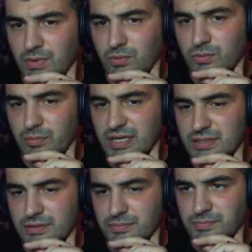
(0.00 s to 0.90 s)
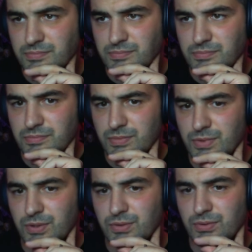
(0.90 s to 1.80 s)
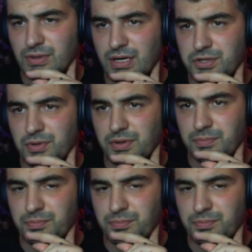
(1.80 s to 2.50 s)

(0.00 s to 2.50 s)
Ooh, Basil. Draw 2, trash 1.